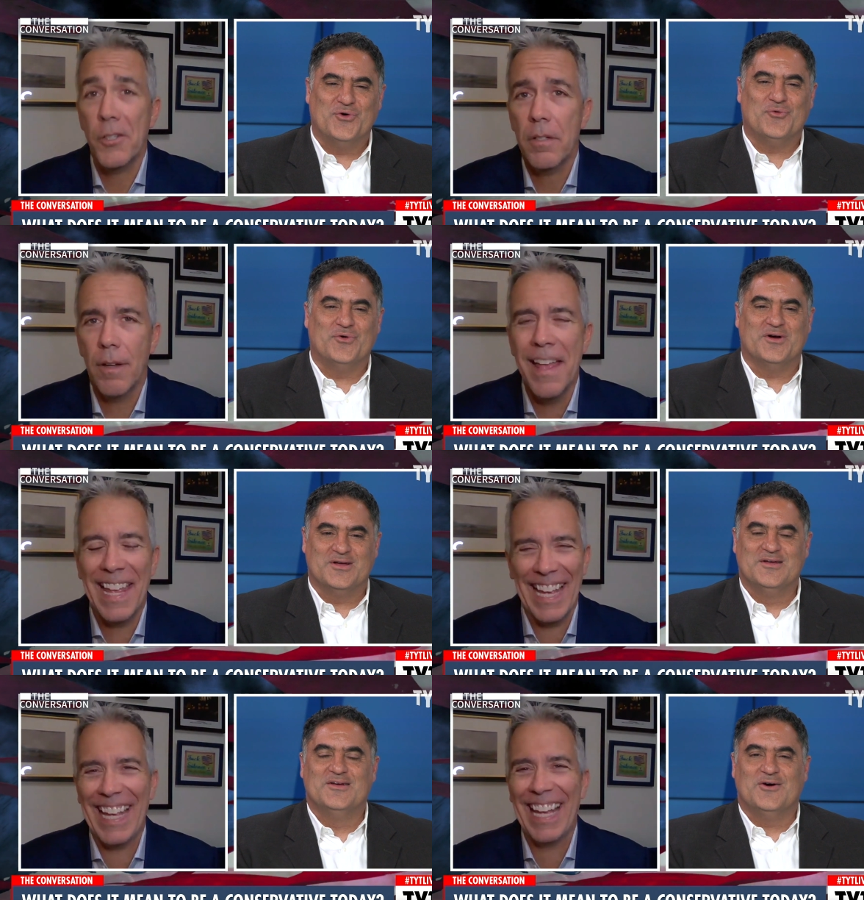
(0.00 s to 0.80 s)
Speaker 1: yes.
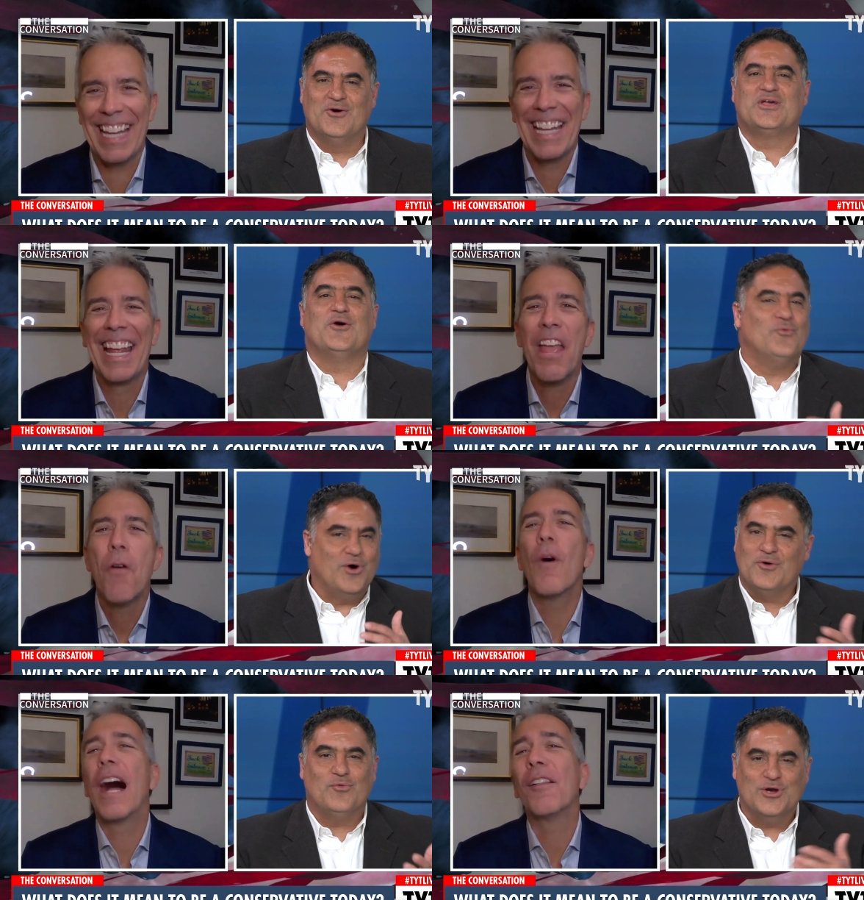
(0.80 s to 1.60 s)
Okay, what,
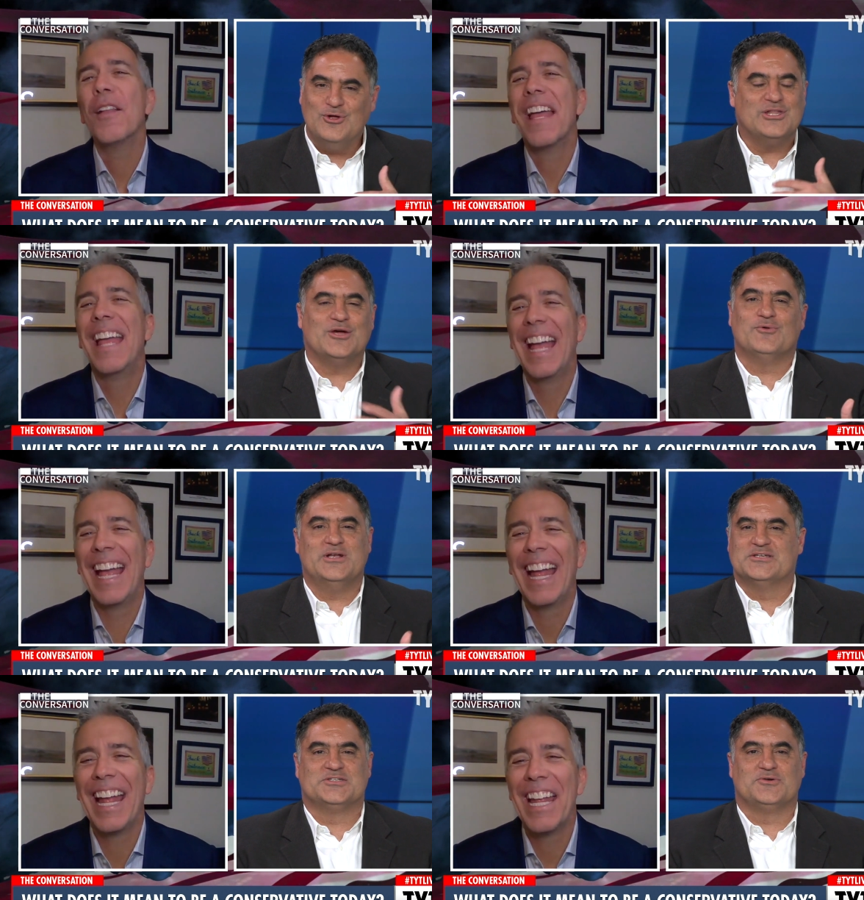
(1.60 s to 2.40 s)
what do you well, think we
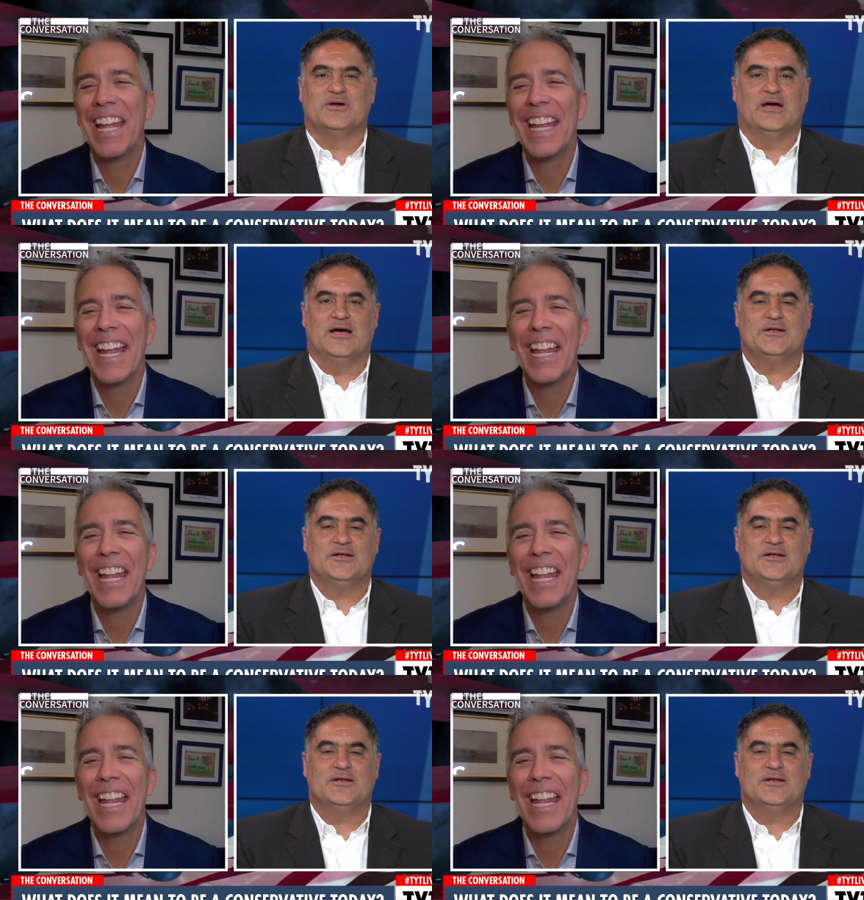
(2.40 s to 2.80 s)
disagree on?